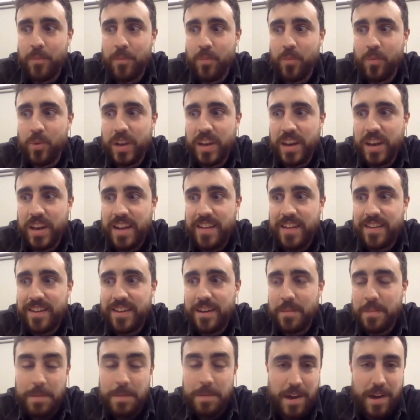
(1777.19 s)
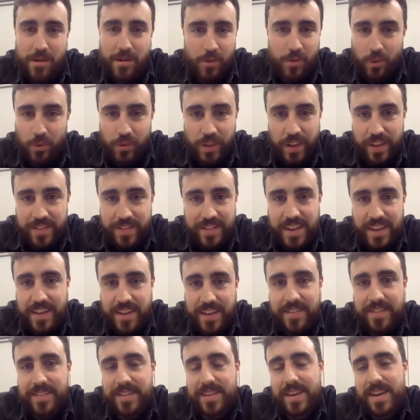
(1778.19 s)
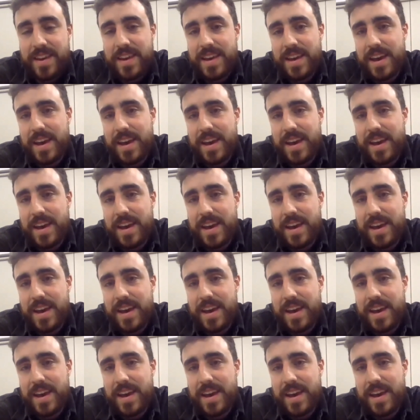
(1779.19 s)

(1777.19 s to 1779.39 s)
We need to be better at all these things.